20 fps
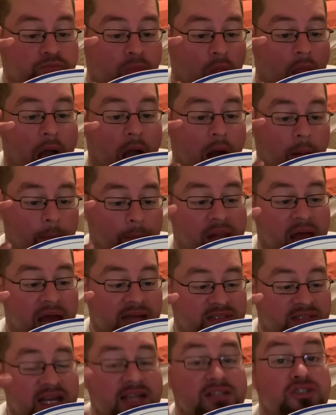um,
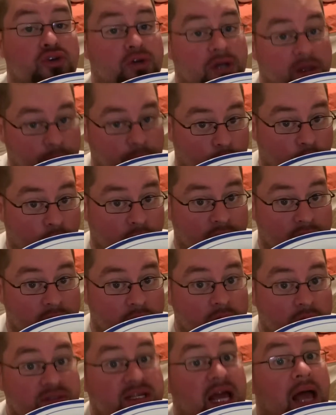plantains, you can boil
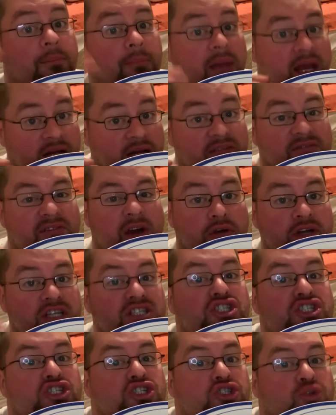those and make a very
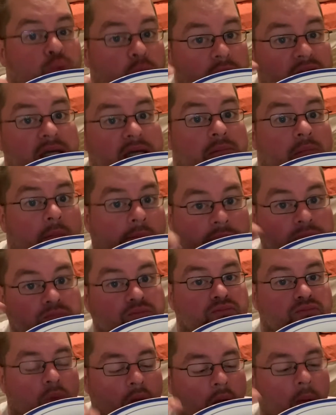sweet
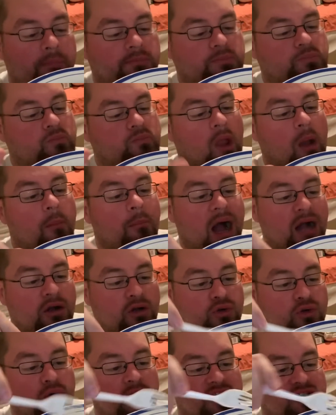mangú as